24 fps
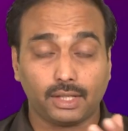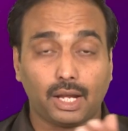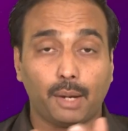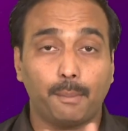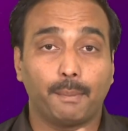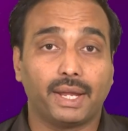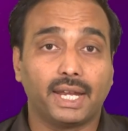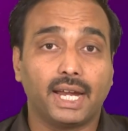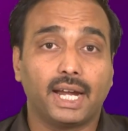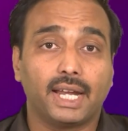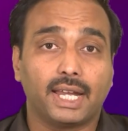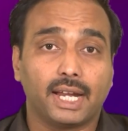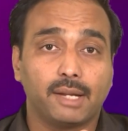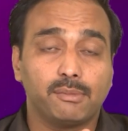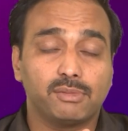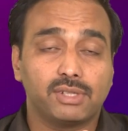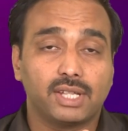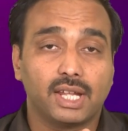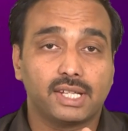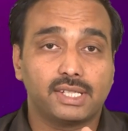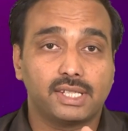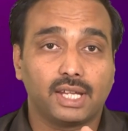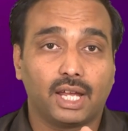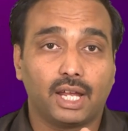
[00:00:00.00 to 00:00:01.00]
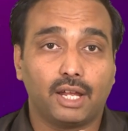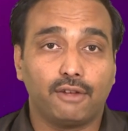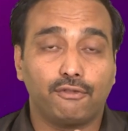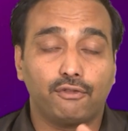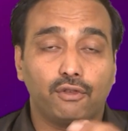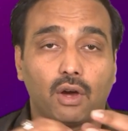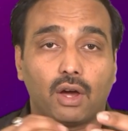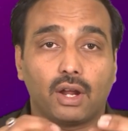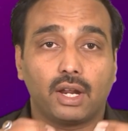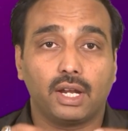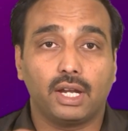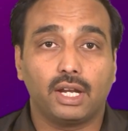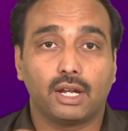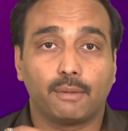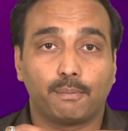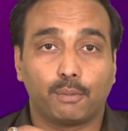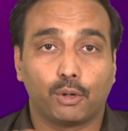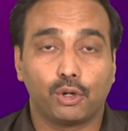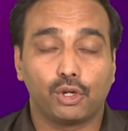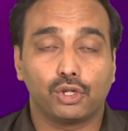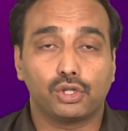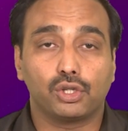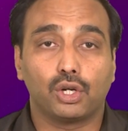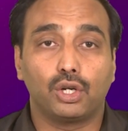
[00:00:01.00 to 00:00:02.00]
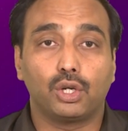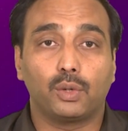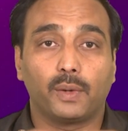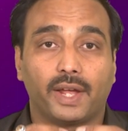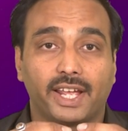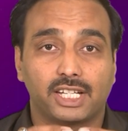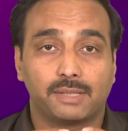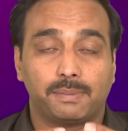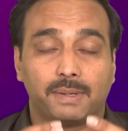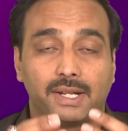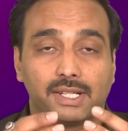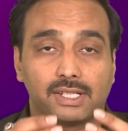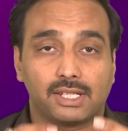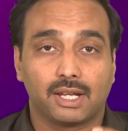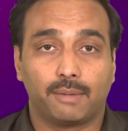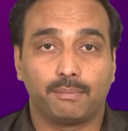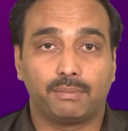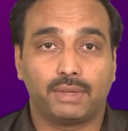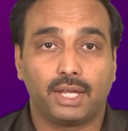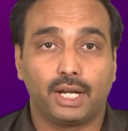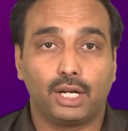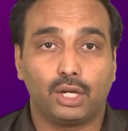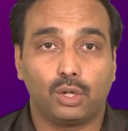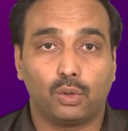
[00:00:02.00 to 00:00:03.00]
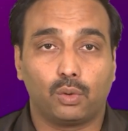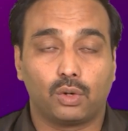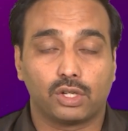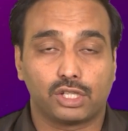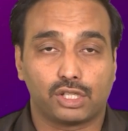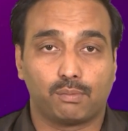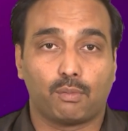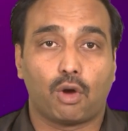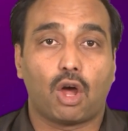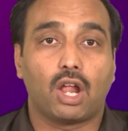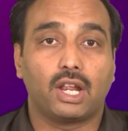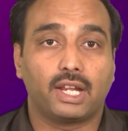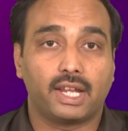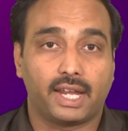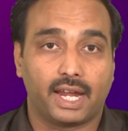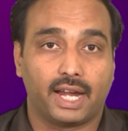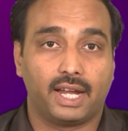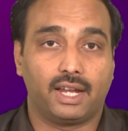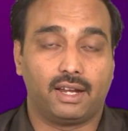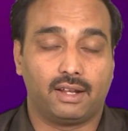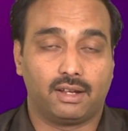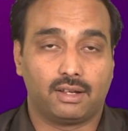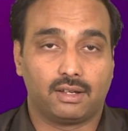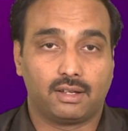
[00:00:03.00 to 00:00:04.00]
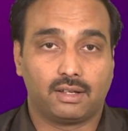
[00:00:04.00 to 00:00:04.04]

Many times they say, if you are in a position to explain something to a small kid,